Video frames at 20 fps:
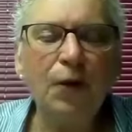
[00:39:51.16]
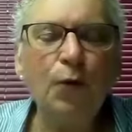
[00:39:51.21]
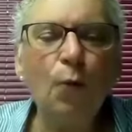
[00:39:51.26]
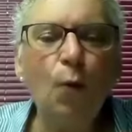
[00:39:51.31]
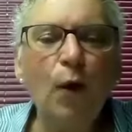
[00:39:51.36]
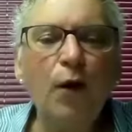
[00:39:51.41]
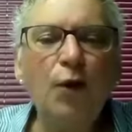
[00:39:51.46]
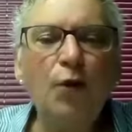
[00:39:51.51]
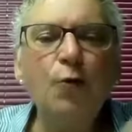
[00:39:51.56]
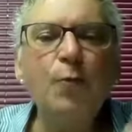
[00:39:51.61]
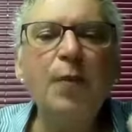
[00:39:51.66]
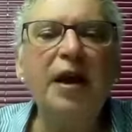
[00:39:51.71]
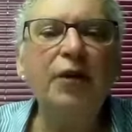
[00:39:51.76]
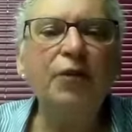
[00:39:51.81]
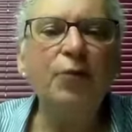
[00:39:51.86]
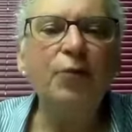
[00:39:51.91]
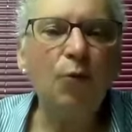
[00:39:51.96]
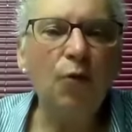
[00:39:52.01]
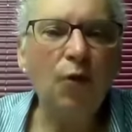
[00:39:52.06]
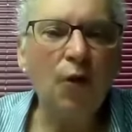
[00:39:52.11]
the one who
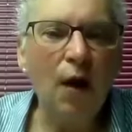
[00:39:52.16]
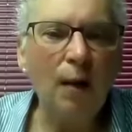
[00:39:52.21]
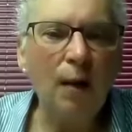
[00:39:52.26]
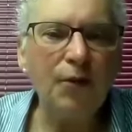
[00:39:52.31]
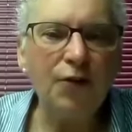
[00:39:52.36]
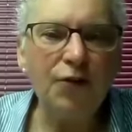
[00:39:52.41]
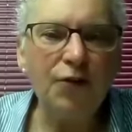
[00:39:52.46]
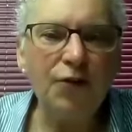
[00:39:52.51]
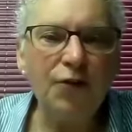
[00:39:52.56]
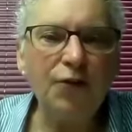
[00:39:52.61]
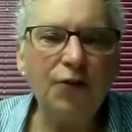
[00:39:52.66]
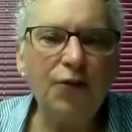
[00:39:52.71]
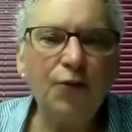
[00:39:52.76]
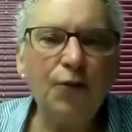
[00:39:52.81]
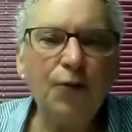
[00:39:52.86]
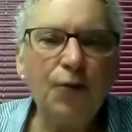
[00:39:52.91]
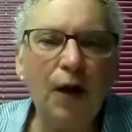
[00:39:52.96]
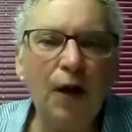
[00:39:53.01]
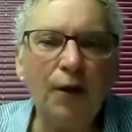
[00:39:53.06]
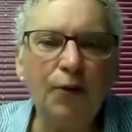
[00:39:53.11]
makes promises
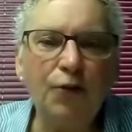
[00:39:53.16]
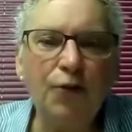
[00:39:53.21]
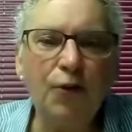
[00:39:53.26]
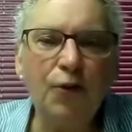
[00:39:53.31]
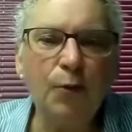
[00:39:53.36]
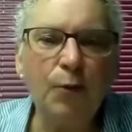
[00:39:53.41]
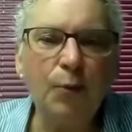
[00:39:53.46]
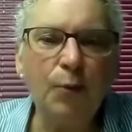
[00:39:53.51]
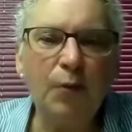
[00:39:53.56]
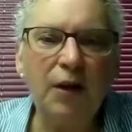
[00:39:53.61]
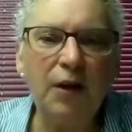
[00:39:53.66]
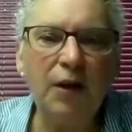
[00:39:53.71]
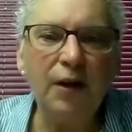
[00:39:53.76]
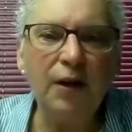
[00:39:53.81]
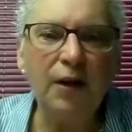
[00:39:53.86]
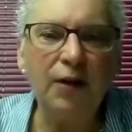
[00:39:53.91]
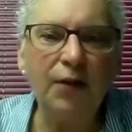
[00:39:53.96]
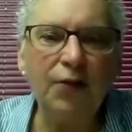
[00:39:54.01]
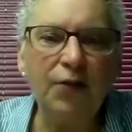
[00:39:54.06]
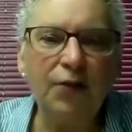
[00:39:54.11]
to us human
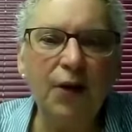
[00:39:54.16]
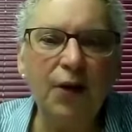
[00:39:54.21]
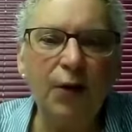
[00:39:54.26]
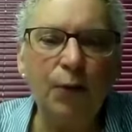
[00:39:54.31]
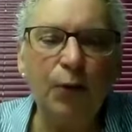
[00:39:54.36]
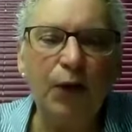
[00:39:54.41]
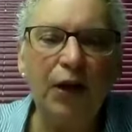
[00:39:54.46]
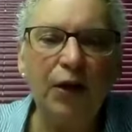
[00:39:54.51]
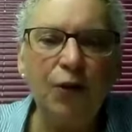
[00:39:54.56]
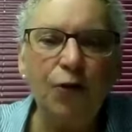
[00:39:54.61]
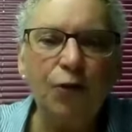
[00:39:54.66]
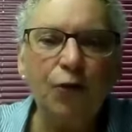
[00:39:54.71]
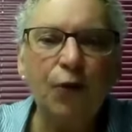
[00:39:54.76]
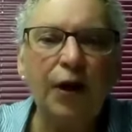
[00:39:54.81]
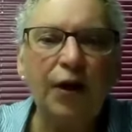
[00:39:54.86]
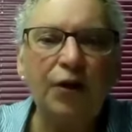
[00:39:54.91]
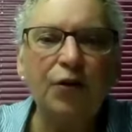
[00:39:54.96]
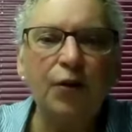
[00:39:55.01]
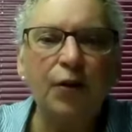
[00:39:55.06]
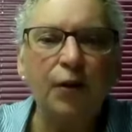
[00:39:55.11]
beings, and we can
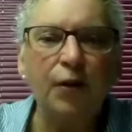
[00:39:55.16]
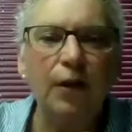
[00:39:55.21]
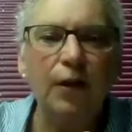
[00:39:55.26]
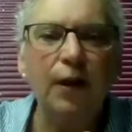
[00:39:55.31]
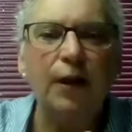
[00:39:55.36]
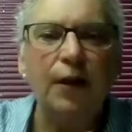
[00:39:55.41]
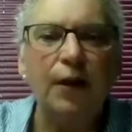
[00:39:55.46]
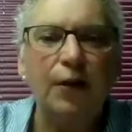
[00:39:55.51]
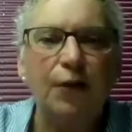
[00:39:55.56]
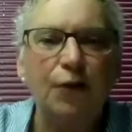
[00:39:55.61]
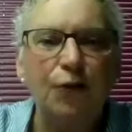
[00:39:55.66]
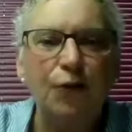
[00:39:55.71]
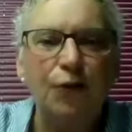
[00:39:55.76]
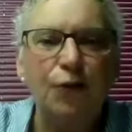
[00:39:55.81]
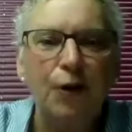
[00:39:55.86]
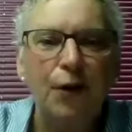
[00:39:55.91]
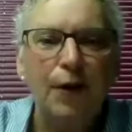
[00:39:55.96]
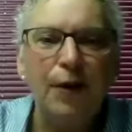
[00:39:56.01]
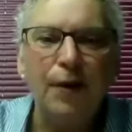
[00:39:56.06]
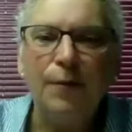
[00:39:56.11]
trace our
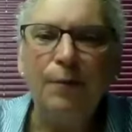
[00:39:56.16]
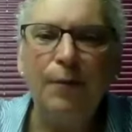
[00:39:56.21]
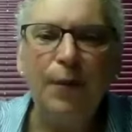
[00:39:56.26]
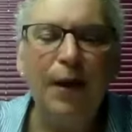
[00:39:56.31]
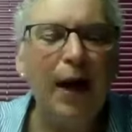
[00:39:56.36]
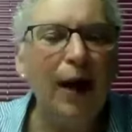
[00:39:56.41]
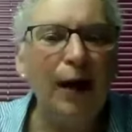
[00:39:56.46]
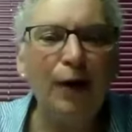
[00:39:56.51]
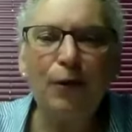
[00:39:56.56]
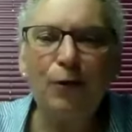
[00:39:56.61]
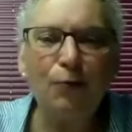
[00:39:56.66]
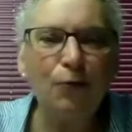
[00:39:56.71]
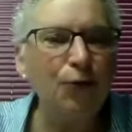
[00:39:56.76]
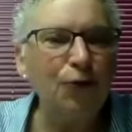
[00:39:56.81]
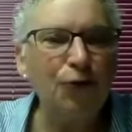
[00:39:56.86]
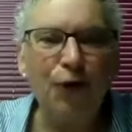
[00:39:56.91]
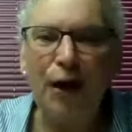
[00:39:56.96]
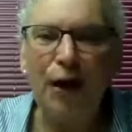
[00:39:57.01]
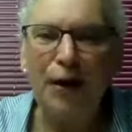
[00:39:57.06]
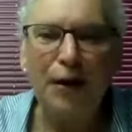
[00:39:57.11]
lineage back
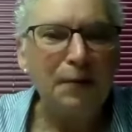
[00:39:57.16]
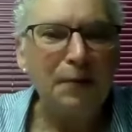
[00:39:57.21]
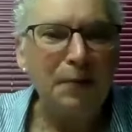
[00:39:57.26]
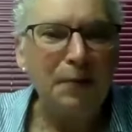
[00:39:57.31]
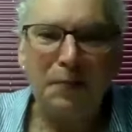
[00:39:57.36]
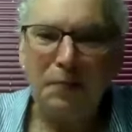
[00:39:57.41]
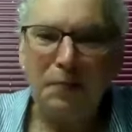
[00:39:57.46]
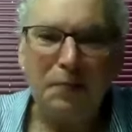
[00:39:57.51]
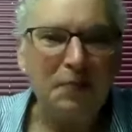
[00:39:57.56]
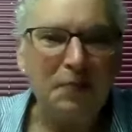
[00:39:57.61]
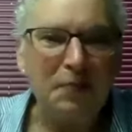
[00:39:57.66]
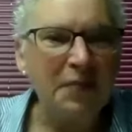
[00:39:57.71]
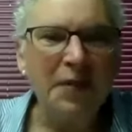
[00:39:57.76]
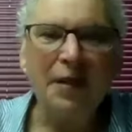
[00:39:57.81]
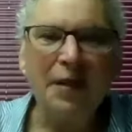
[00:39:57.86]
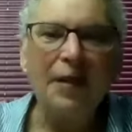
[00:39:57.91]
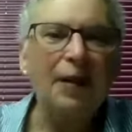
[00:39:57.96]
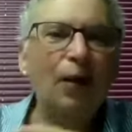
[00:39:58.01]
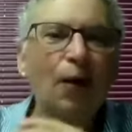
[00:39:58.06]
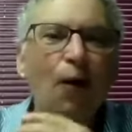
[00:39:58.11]
through Jacob
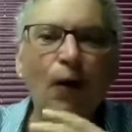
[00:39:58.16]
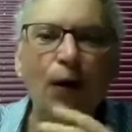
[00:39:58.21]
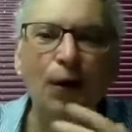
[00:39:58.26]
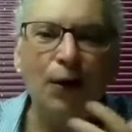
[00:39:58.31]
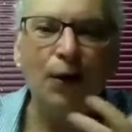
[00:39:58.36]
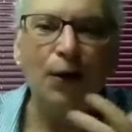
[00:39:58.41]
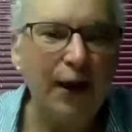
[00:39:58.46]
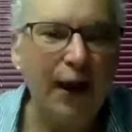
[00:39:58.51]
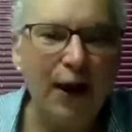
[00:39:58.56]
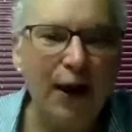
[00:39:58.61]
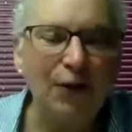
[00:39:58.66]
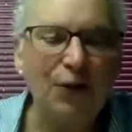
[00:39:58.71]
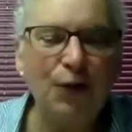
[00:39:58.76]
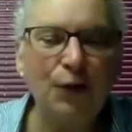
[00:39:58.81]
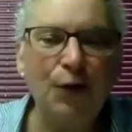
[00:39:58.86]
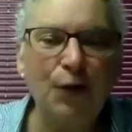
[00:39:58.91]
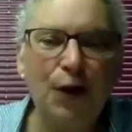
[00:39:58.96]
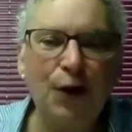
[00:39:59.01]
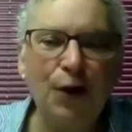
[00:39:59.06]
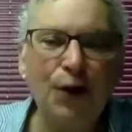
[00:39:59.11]
and all of the
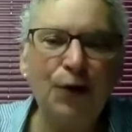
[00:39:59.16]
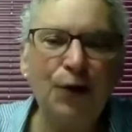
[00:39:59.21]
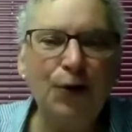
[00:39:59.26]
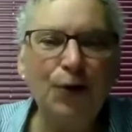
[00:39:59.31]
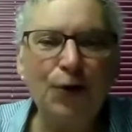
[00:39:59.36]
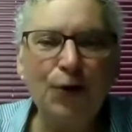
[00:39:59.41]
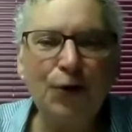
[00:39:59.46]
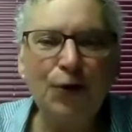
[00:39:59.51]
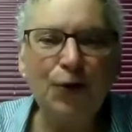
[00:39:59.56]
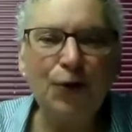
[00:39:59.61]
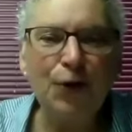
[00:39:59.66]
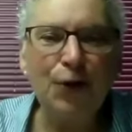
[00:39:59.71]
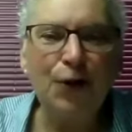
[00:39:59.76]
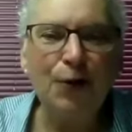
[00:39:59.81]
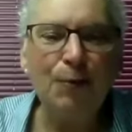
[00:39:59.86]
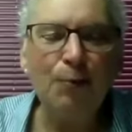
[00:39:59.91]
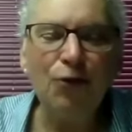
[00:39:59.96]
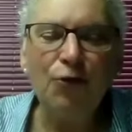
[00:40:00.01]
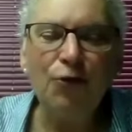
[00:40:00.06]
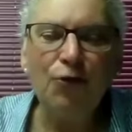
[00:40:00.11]
cast of characters in the
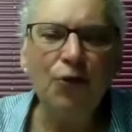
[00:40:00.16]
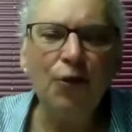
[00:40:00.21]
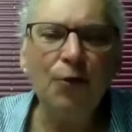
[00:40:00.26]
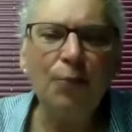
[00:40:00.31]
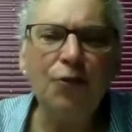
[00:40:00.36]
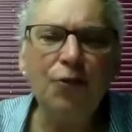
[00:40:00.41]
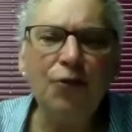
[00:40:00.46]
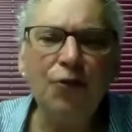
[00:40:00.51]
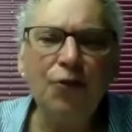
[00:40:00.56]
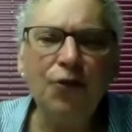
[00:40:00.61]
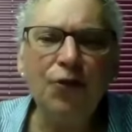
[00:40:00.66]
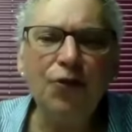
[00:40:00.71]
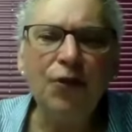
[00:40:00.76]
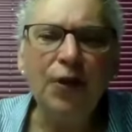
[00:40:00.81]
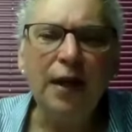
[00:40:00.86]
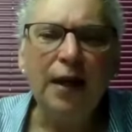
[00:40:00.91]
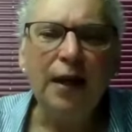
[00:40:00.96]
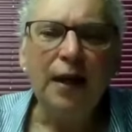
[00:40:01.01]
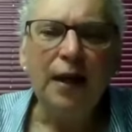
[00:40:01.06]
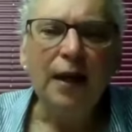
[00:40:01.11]
Hebrew scriptures.